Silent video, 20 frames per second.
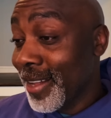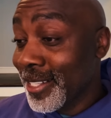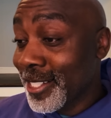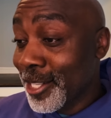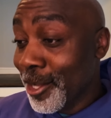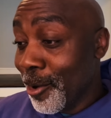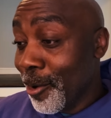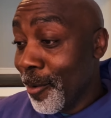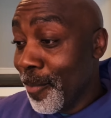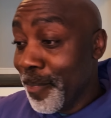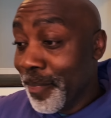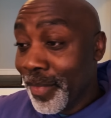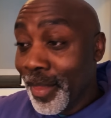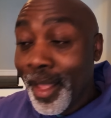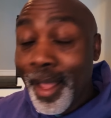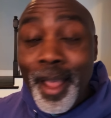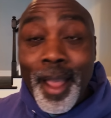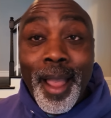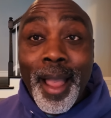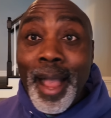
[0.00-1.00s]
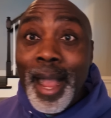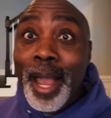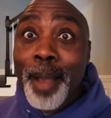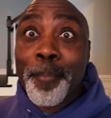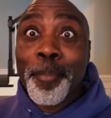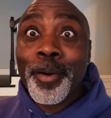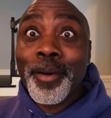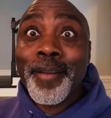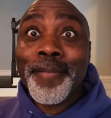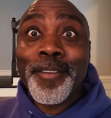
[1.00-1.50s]
So I
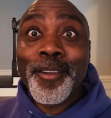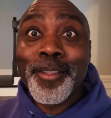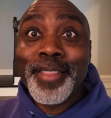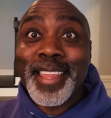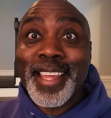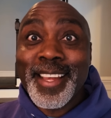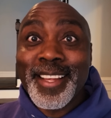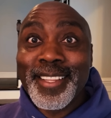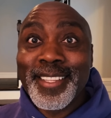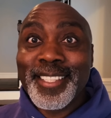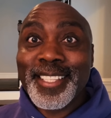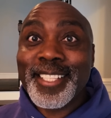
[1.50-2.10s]
put a few things,